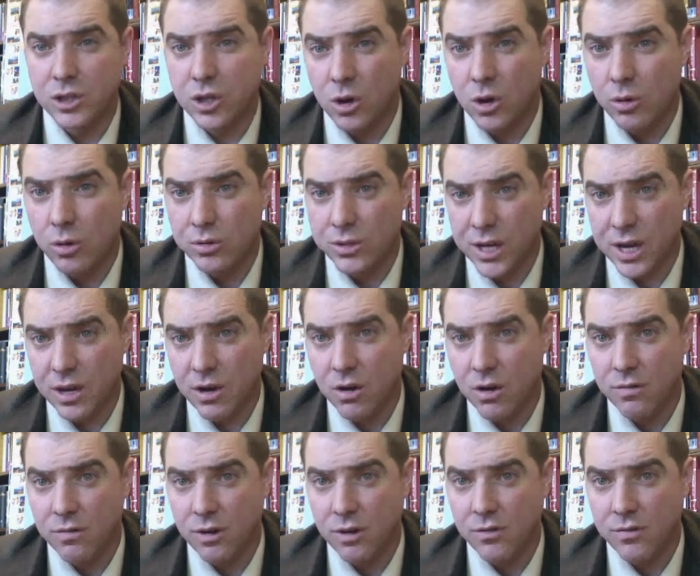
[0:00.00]
total
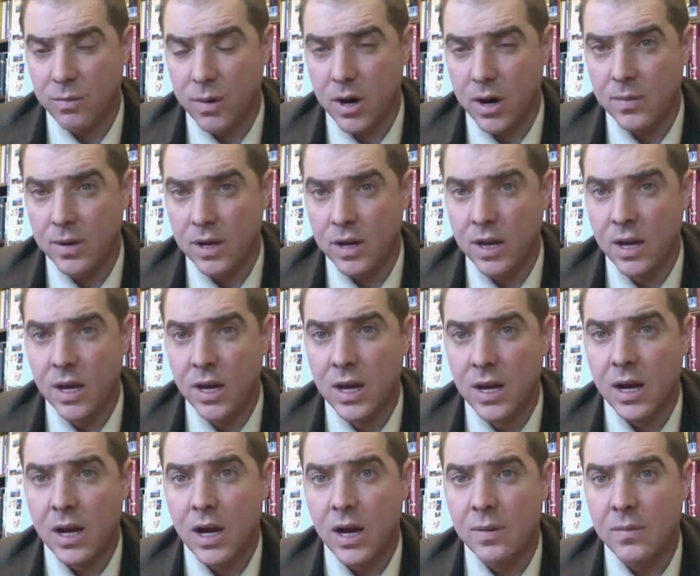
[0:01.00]
takeover of Burma
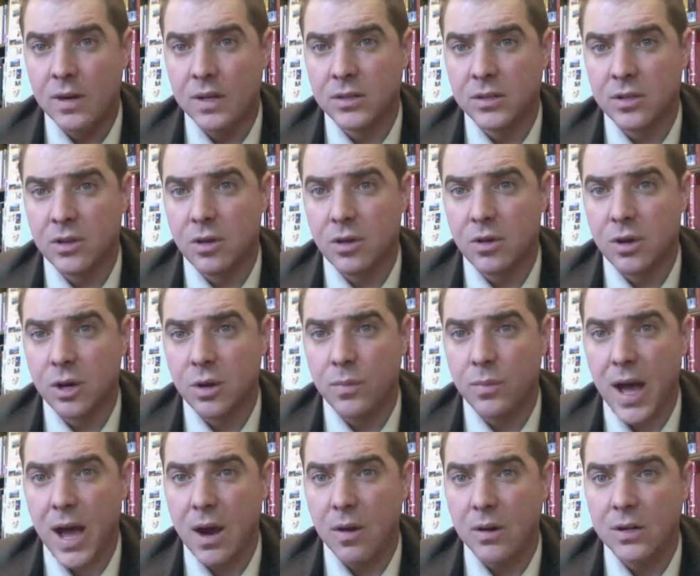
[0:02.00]
as colonial
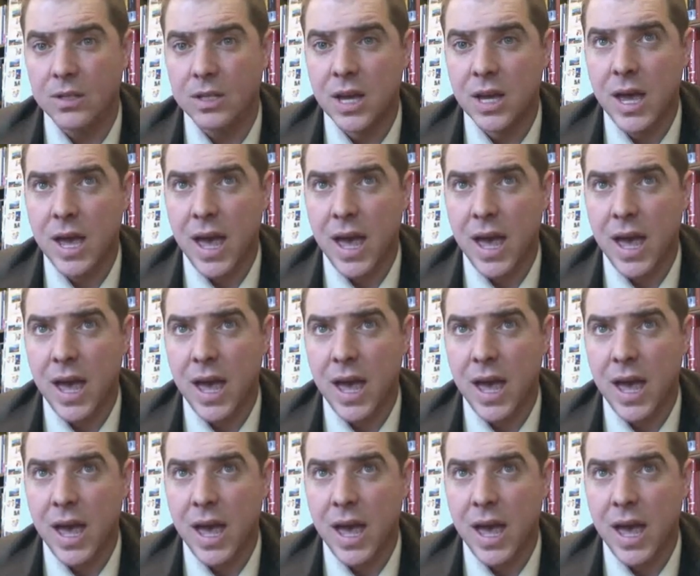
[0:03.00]
powers.